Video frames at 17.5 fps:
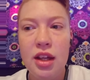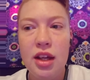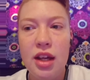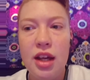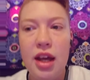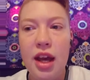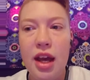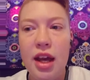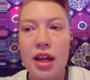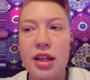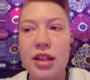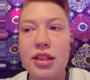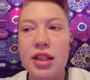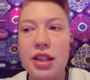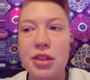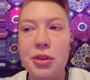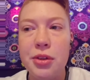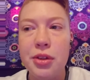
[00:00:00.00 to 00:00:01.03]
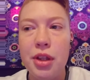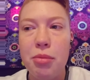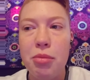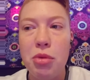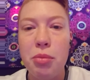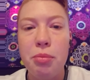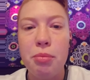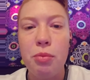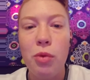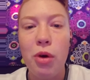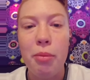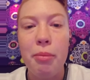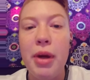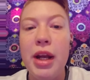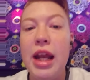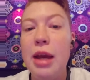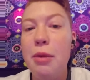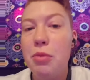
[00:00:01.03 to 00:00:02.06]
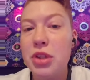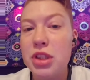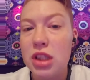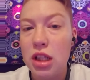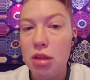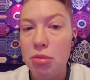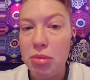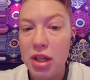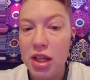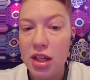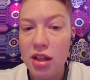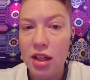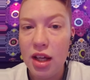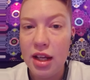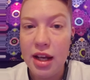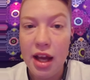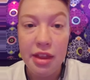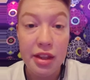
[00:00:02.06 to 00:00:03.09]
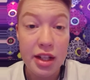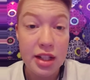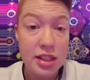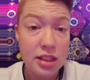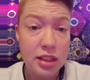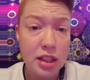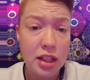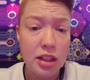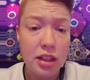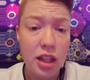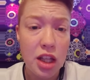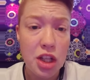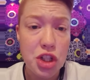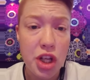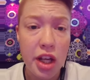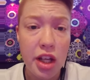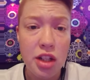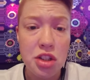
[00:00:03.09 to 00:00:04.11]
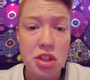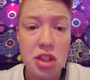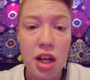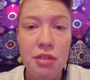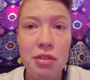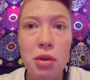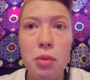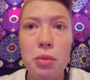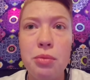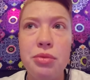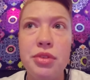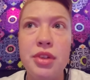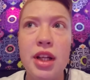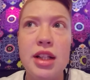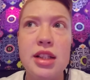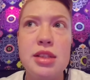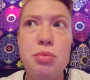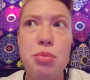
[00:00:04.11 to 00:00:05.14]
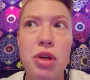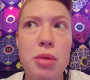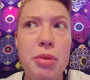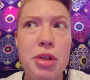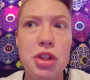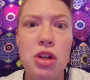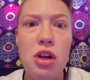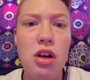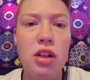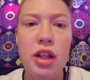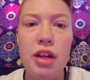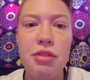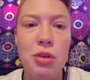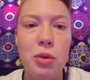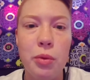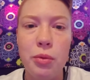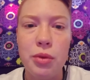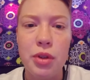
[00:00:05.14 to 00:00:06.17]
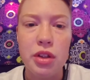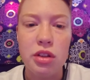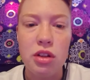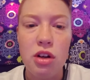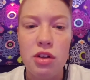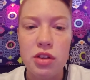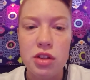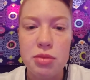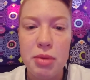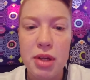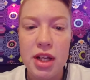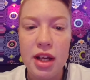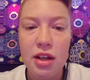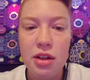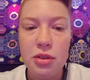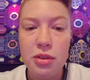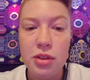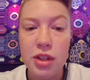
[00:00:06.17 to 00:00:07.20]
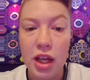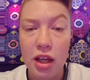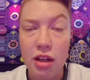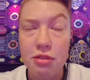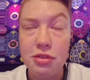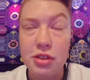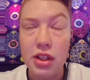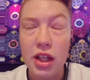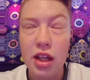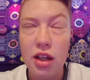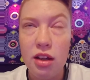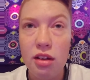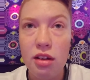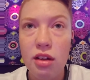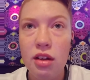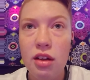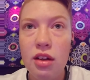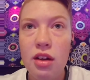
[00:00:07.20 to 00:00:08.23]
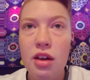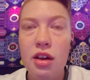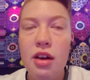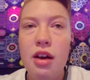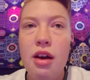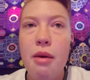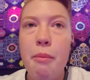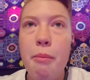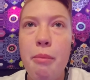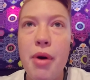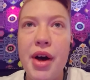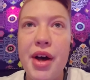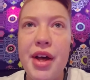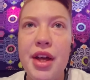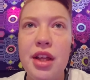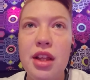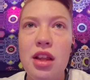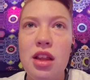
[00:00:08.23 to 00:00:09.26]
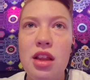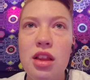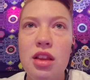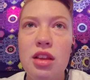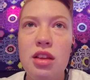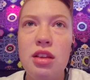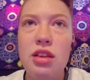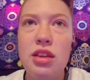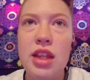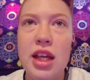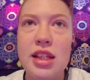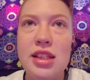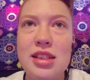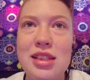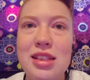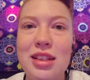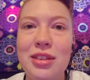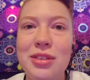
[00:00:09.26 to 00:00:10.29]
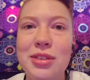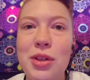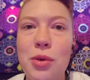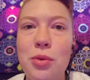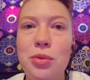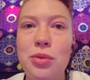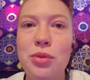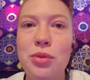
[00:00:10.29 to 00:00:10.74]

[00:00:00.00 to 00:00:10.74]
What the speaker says: and I told them what my name was going to be, and now that it's legally changed, that's pretty much all everyone calls me now, thankfully, but they still don't